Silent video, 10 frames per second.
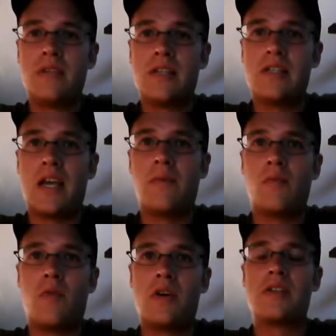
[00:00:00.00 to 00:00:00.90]
His
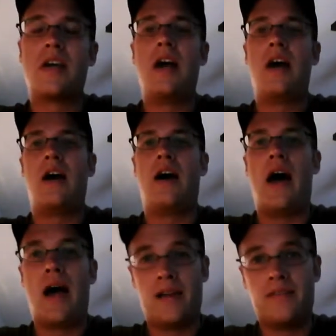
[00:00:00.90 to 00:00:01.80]
name was
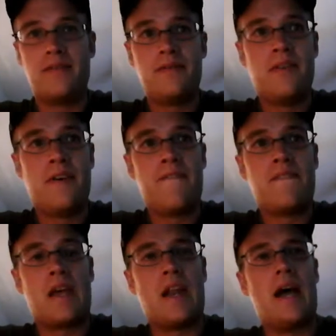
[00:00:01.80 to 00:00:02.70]
Iden,
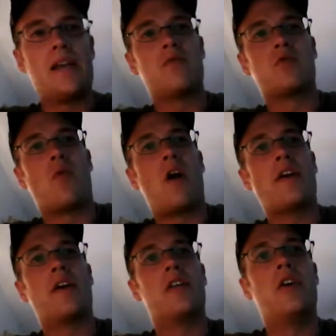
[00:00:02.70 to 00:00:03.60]
and Iden was
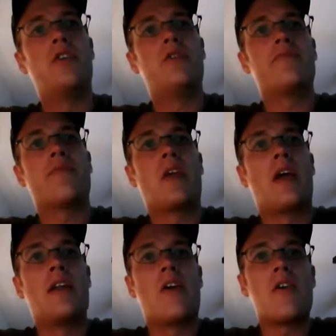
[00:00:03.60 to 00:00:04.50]
walking alone,
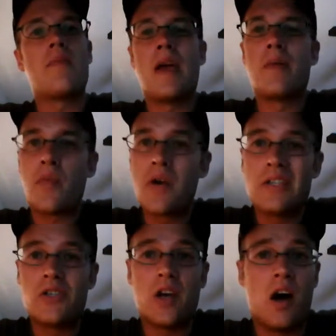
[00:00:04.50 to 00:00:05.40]
and he heard a man
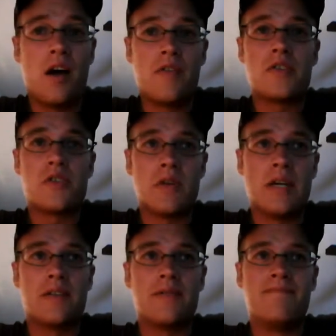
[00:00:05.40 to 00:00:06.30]
preaching on the
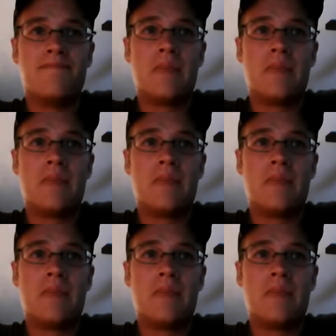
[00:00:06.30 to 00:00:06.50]
street.